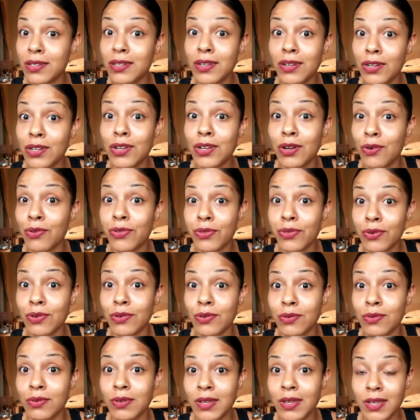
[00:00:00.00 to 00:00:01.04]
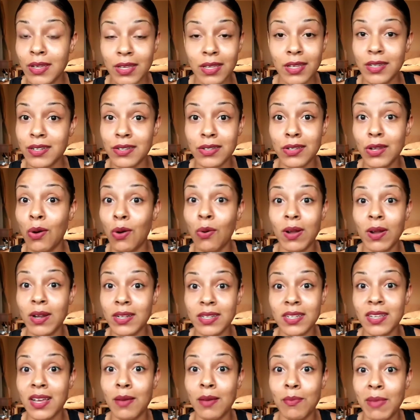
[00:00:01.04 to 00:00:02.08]
is going to go through. You just don't want
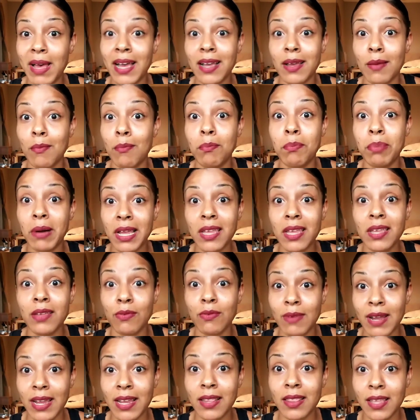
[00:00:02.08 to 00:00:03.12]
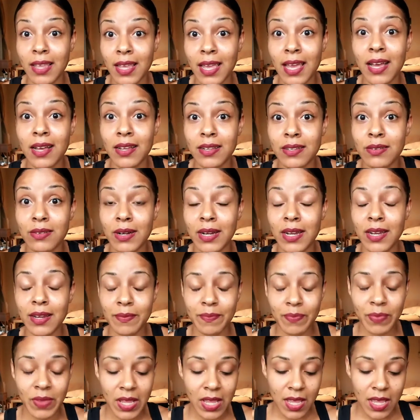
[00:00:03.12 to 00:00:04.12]
it to come back and bite you right in the ass. Right?